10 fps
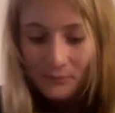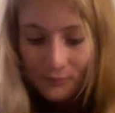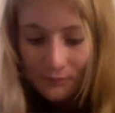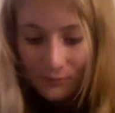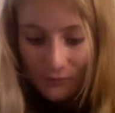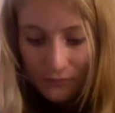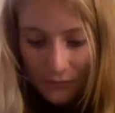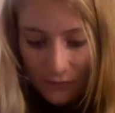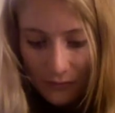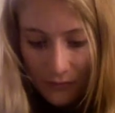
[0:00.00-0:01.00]

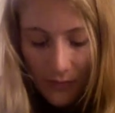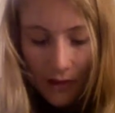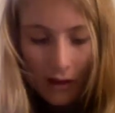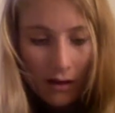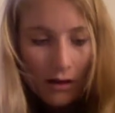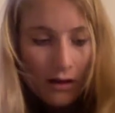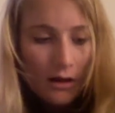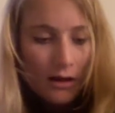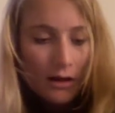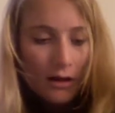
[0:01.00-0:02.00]

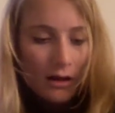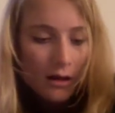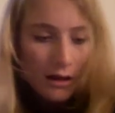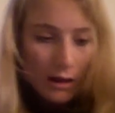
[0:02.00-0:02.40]
(no one is talking)